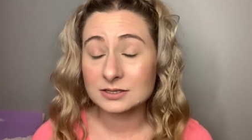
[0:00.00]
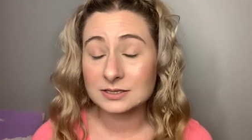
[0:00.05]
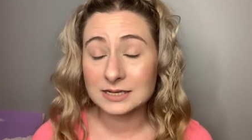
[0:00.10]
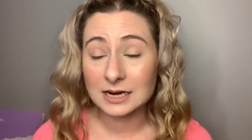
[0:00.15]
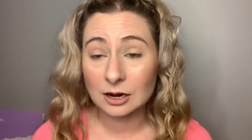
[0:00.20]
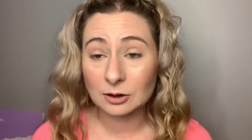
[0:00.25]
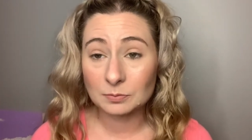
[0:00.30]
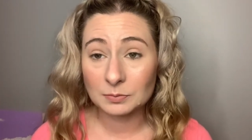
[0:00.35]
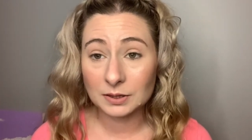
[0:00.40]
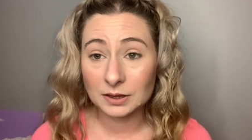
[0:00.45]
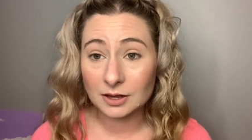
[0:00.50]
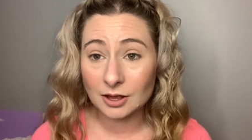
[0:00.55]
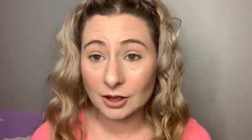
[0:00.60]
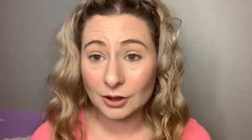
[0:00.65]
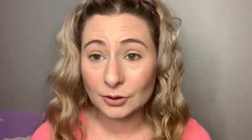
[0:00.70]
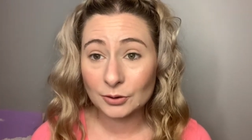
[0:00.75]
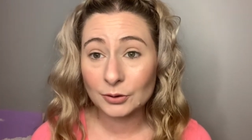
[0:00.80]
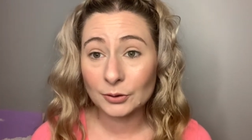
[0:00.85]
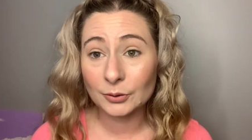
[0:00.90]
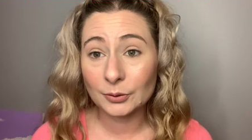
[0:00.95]
down
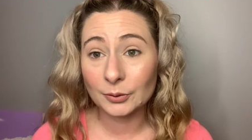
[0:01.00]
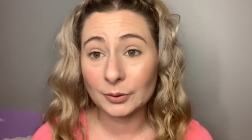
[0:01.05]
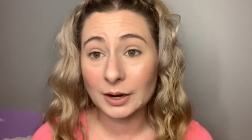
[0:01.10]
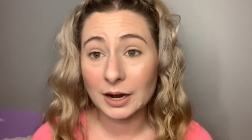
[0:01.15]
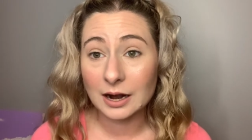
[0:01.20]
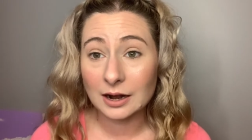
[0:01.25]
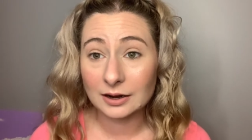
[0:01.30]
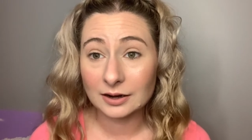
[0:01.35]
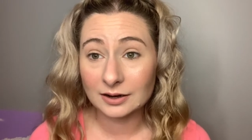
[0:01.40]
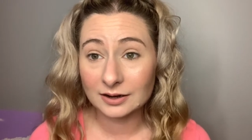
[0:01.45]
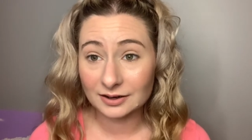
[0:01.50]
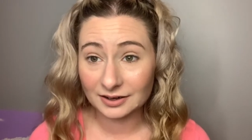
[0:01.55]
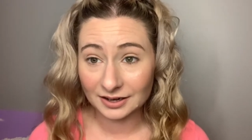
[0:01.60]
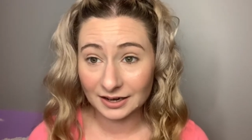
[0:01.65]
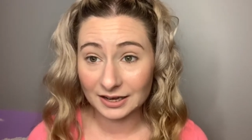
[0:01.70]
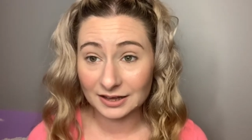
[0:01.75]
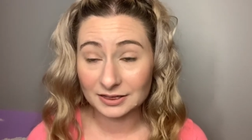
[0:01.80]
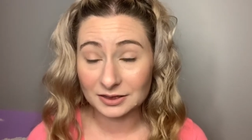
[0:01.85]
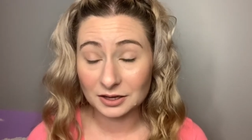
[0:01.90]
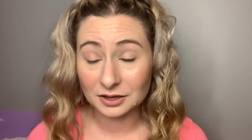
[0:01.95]
below who are
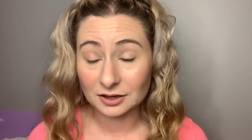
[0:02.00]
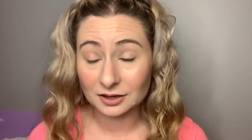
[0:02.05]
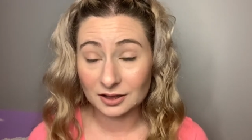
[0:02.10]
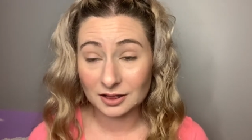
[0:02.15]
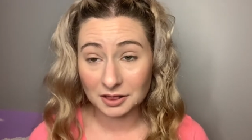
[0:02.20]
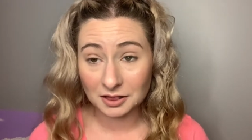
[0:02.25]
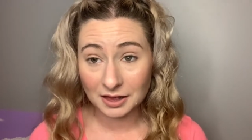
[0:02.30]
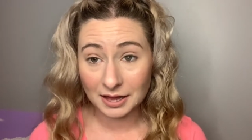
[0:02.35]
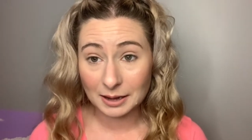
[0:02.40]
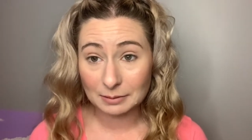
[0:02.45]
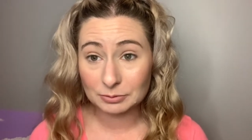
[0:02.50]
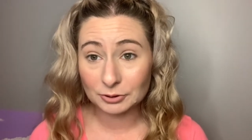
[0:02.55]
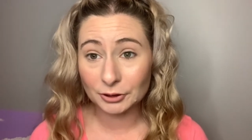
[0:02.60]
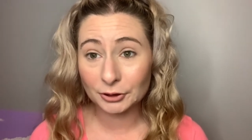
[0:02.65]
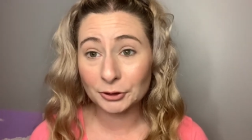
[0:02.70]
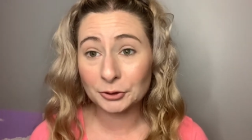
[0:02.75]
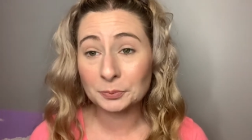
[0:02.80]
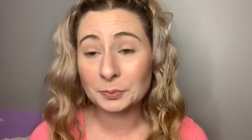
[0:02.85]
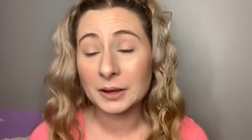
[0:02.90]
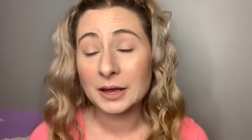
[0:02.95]
in the collab
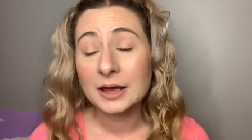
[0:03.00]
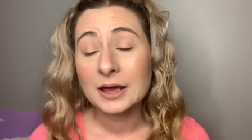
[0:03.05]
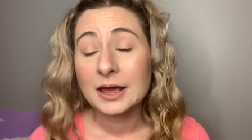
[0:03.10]
group.